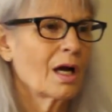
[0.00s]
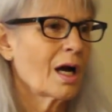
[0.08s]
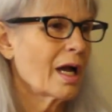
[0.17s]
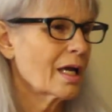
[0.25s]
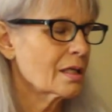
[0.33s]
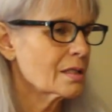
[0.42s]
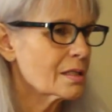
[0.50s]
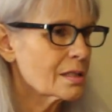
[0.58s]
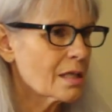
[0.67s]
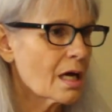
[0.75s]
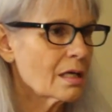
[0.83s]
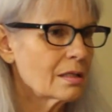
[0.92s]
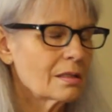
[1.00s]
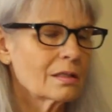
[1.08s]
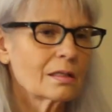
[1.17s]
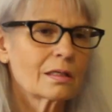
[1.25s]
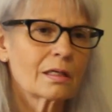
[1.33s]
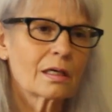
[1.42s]
I had a son,
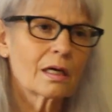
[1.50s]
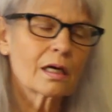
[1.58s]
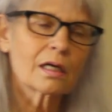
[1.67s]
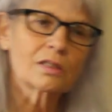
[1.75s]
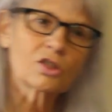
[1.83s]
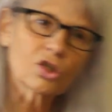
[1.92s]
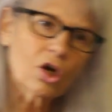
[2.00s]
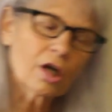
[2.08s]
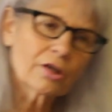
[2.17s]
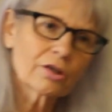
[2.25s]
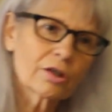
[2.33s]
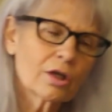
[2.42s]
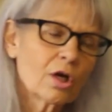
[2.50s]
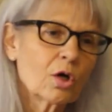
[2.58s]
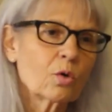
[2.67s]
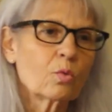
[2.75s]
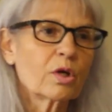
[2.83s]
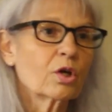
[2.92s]
a daughter,
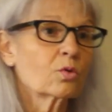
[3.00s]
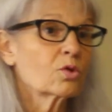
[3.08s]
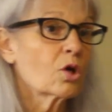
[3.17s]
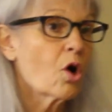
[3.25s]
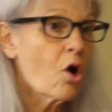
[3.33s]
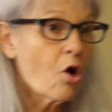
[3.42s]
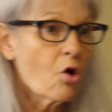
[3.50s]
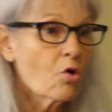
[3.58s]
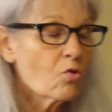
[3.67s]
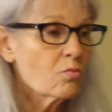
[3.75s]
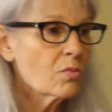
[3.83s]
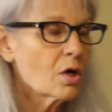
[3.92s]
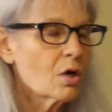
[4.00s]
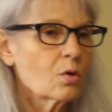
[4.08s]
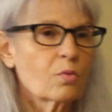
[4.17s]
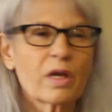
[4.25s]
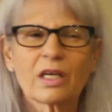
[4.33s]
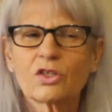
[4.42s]
we owned a home,
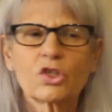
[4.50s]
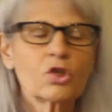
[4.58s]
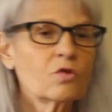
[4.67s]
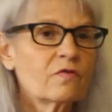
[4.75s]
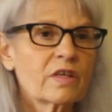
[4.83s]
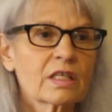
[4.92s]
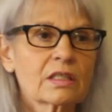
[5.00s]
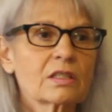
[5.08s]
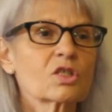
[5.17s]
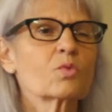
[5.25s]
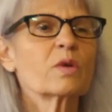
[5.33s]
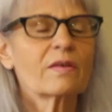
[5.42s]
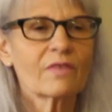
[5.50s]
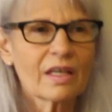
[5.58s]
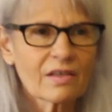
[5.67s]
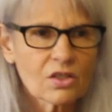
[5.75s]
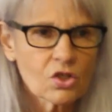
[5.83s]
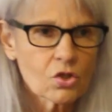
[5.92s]
we had 2 vehicles, we even
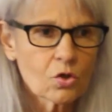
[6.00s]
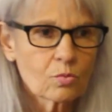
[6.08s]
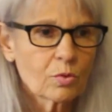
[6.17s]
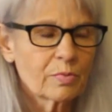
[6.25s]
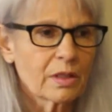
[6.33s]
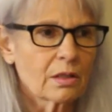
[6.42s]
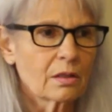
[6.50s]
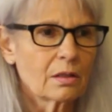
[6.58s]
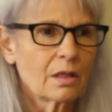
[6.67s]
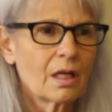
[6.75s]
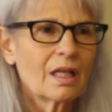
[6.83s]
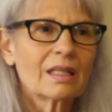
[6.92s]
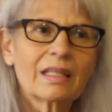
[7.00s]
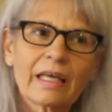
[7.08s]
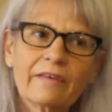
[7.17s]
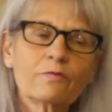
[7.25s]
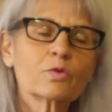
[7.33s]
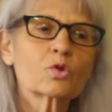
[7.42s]
had a snowmobile.
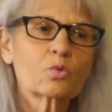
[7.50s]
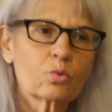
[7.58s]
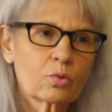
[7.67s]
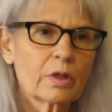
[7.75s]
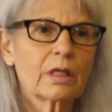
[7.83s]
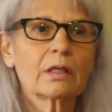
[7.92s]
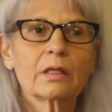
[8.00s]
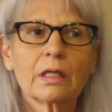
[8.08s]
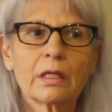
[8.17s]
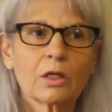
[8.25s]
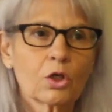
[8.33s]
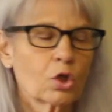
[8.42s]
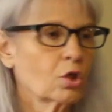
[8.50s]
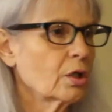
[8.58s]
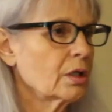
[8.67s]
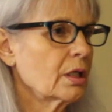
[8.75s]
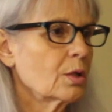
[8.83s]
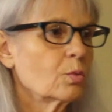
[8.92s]
Life was really
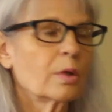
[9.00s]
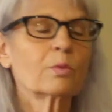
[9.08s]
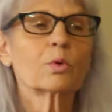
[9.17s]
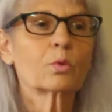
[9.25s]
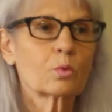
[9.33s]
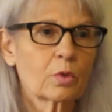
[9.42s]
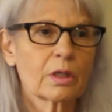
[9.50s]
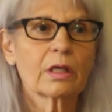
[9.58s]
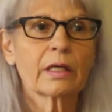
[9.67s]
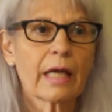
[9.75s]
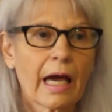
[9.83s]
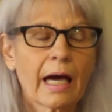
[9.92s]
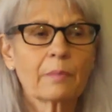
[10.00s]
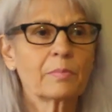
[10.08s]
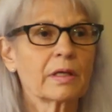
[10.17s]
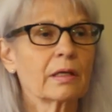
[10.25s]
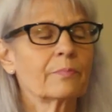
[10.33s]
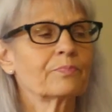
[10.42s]
good and we were really
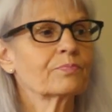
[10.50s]
happy.